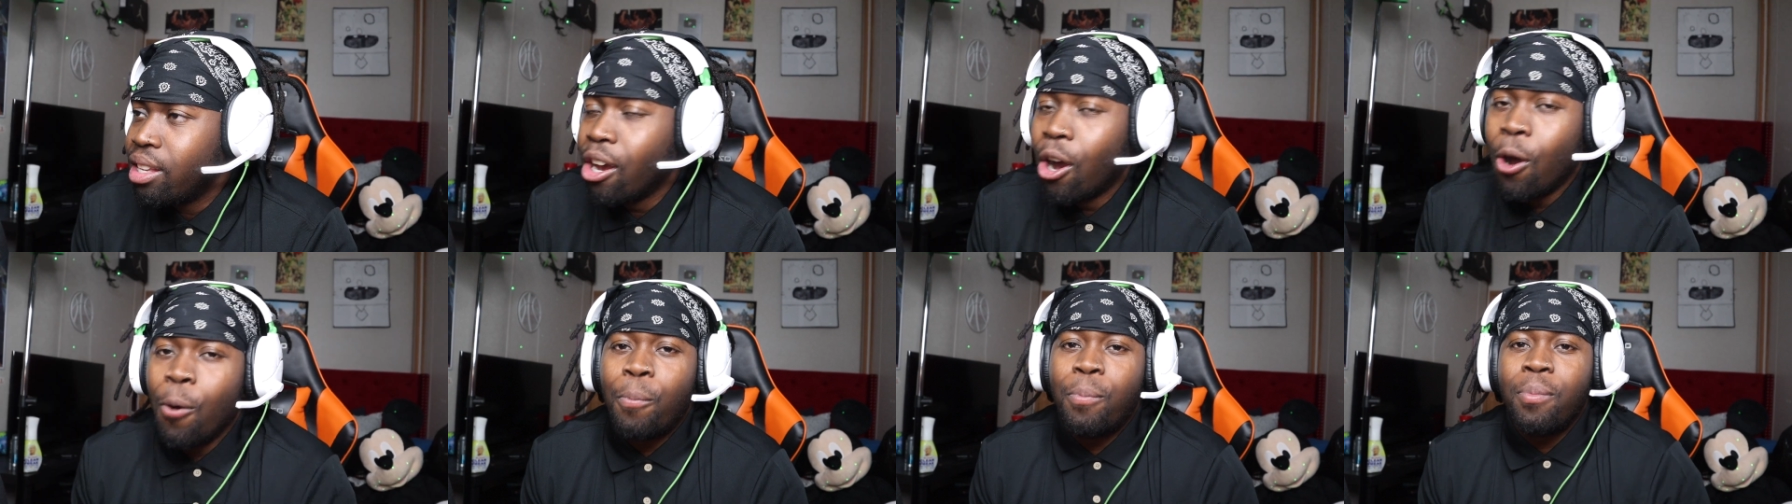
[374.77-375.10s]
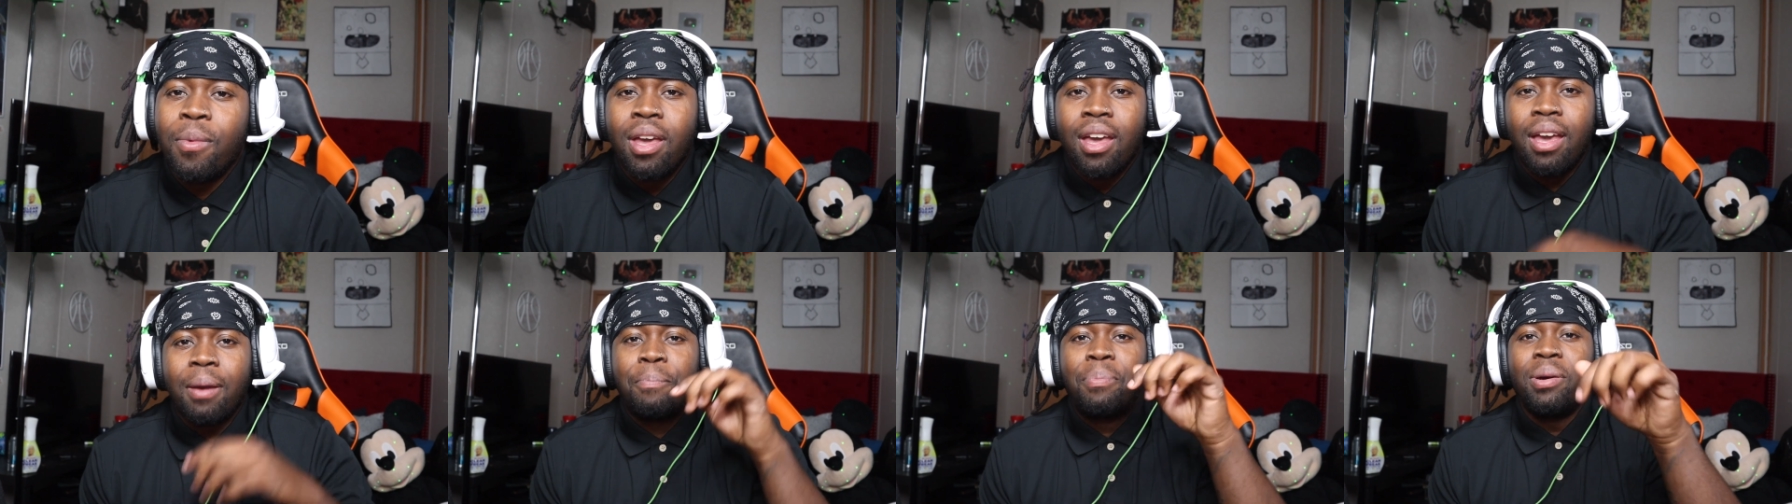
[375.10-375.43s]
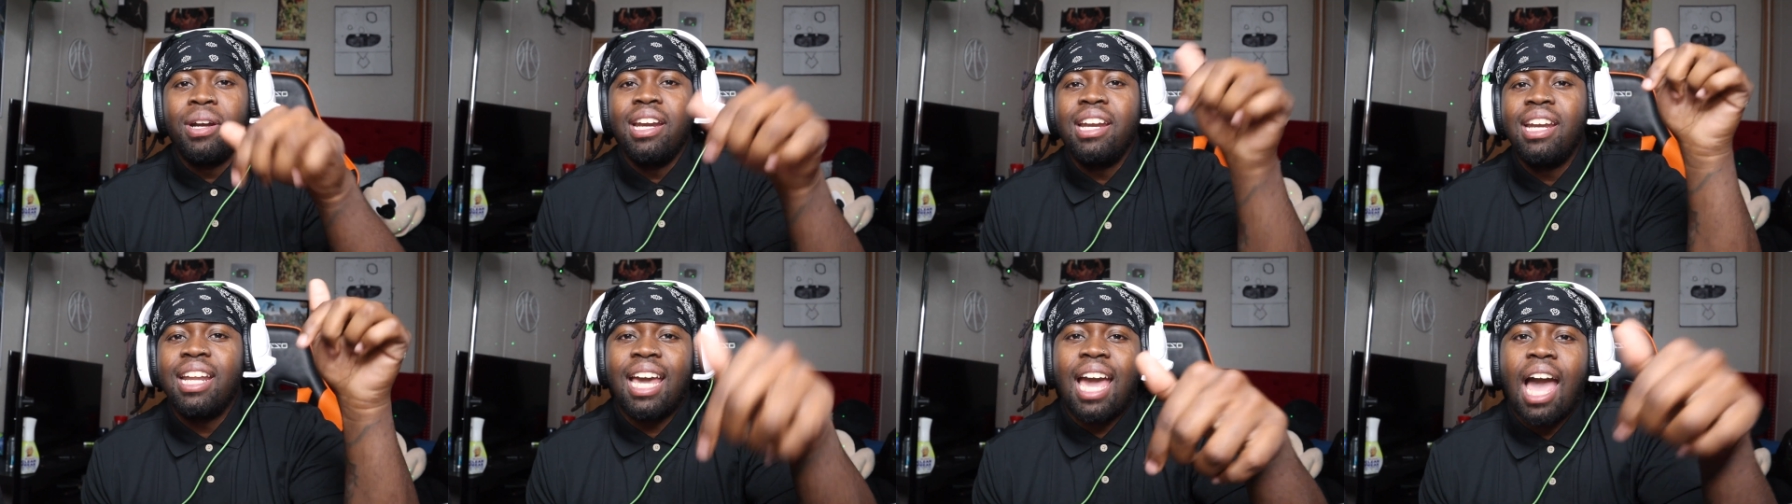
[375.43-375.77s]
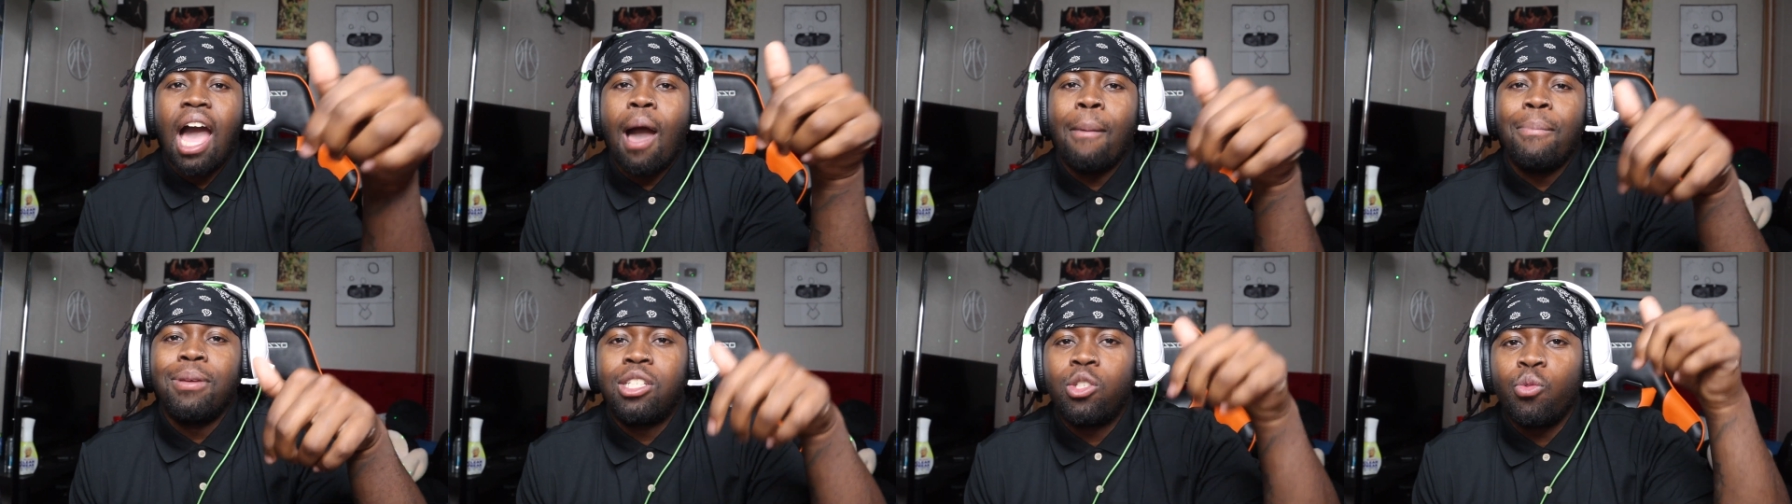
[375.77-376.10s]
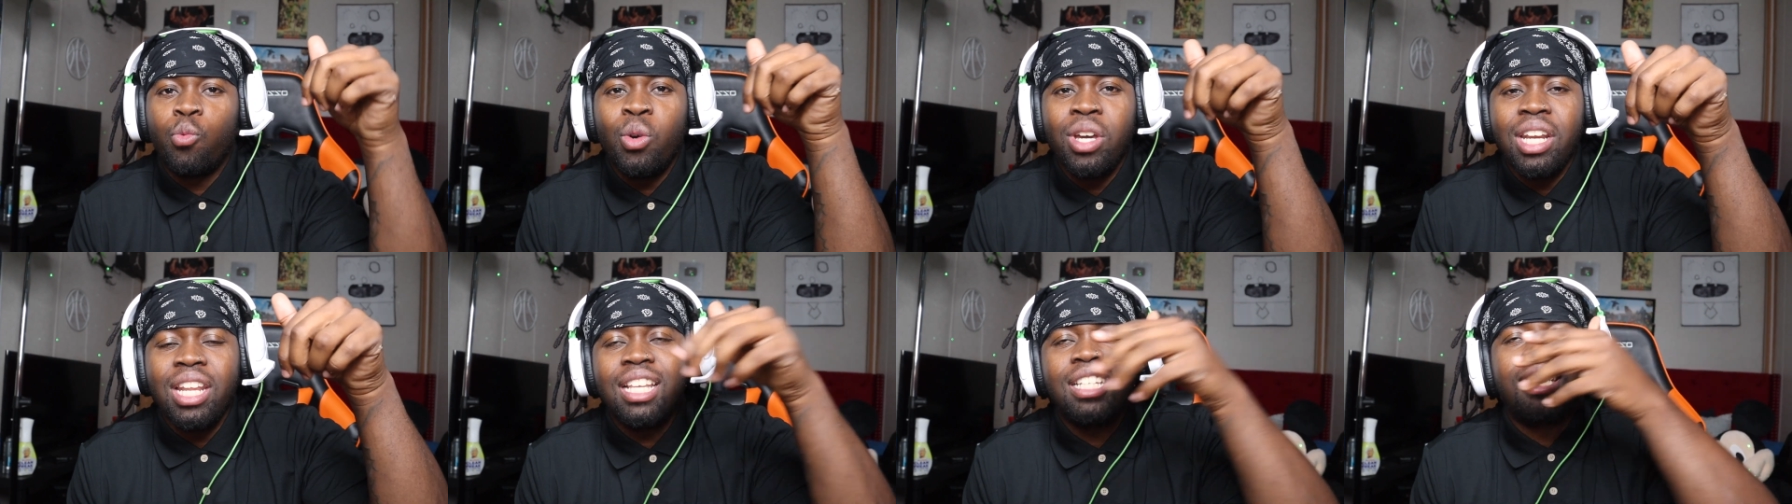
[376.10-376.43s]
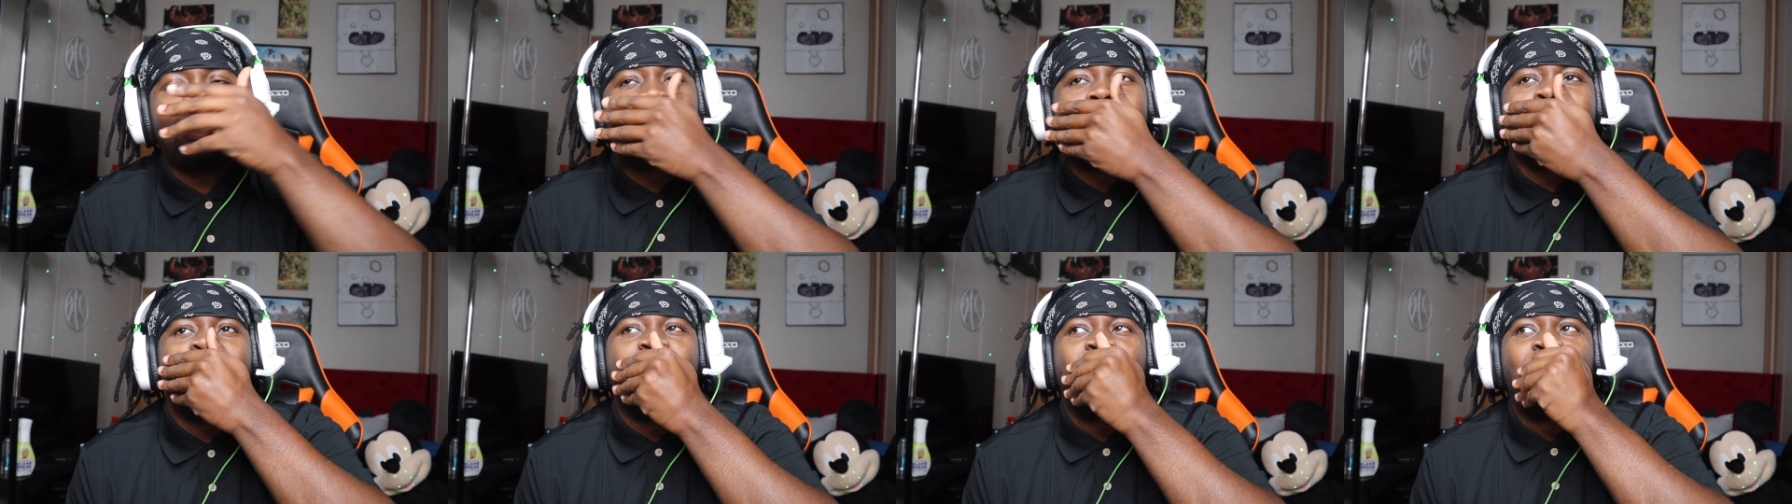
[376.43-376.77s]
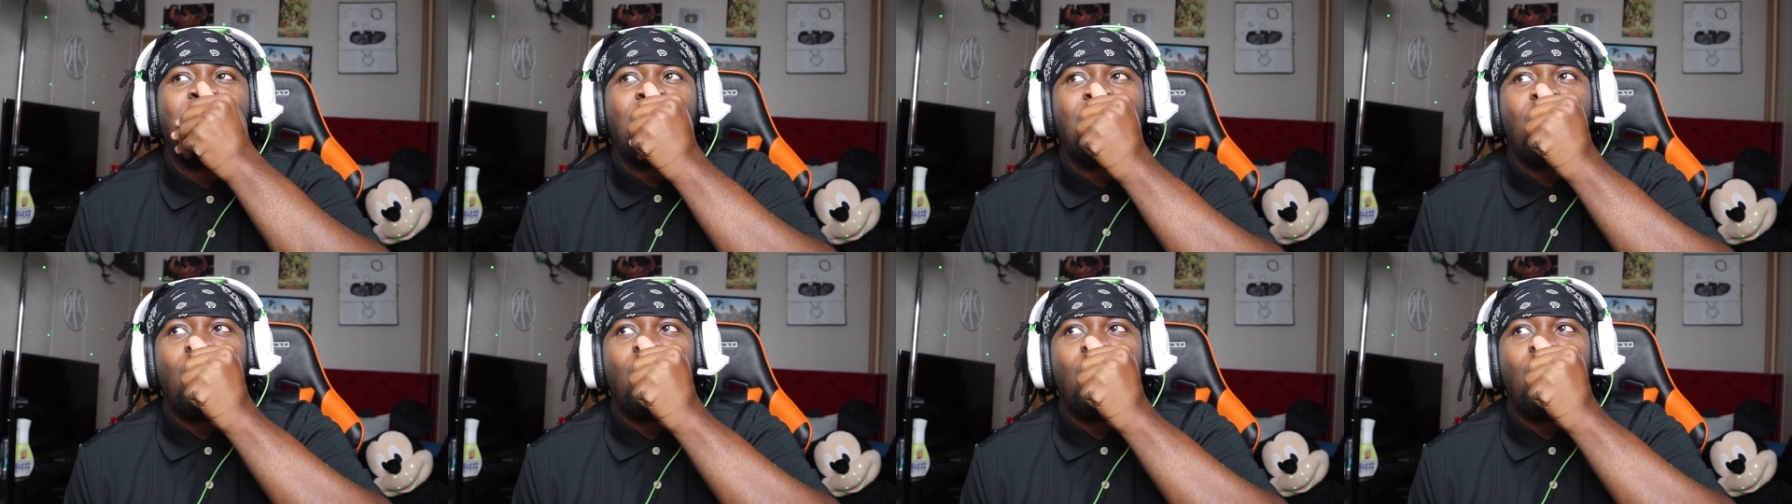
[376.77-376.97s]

Yo, put in the comments what is the